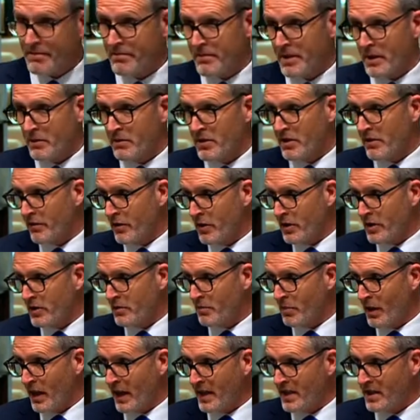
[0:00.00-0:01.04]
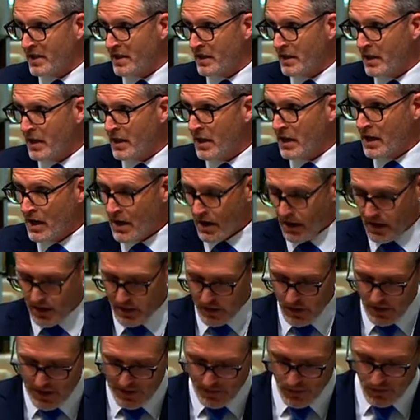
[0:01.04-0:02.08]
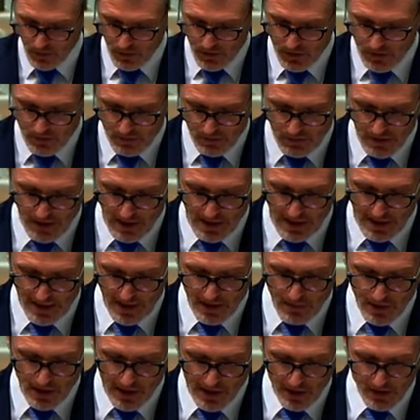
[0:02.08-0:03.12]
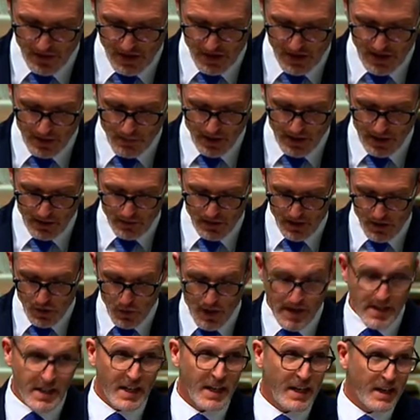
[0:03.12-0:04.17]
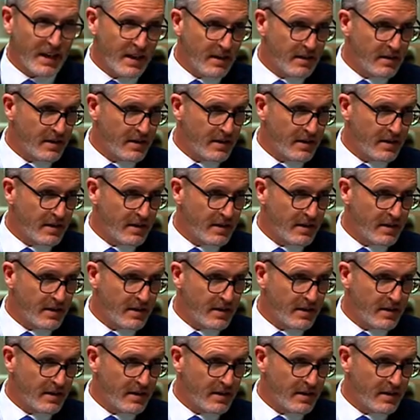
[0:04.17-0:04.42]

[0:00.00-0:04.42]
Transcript: It was the first place I travelled under my own steam when I was 20.